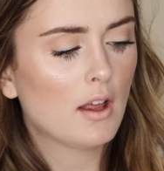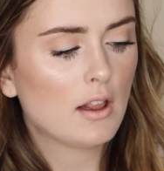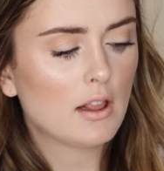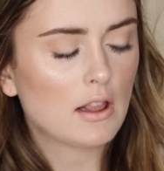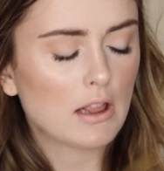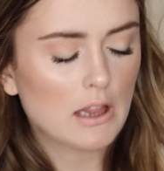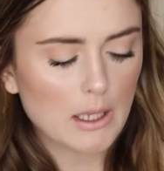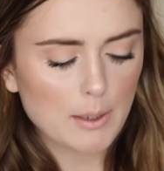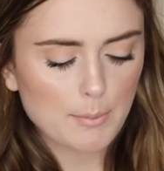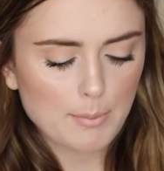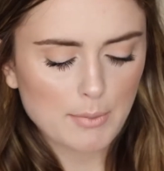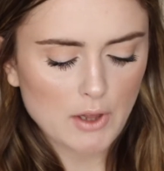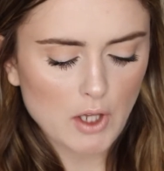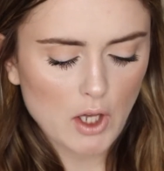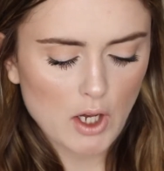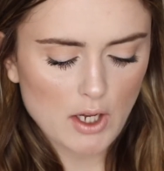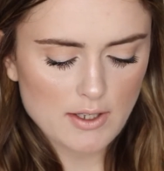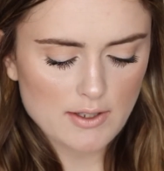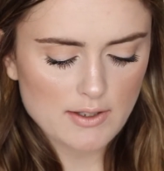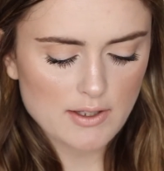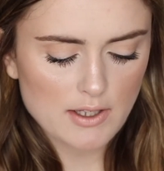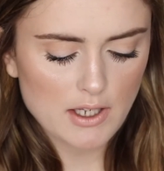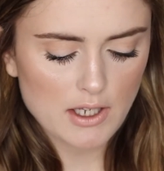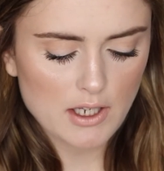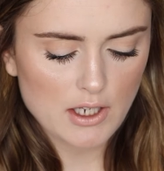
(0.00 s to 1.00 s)
lip
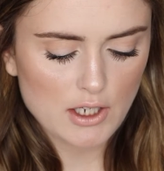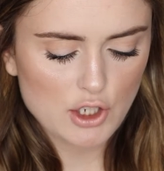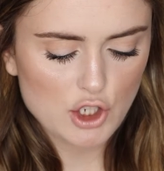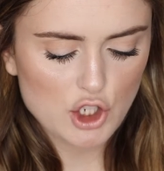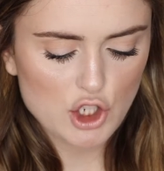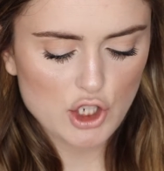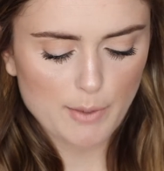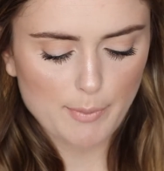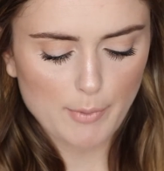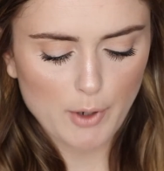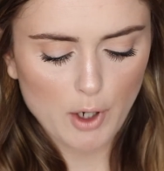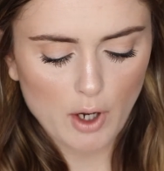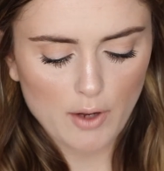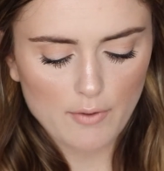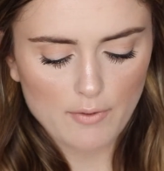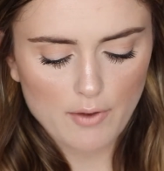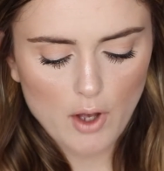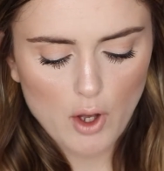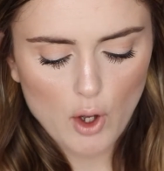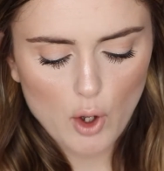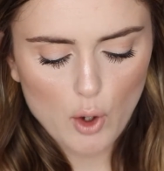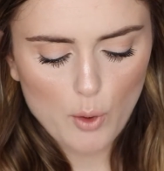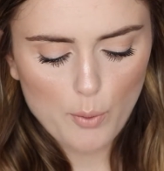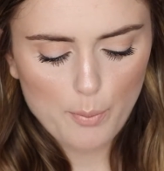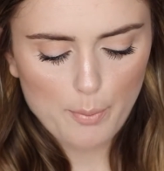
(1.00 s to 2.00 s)
gloss in Shimmer of
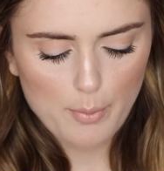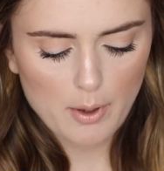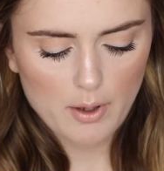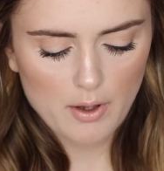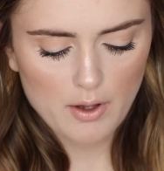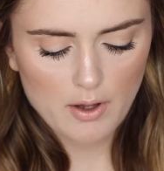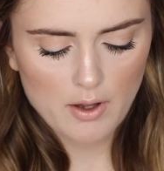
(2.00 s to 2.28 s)
Hope.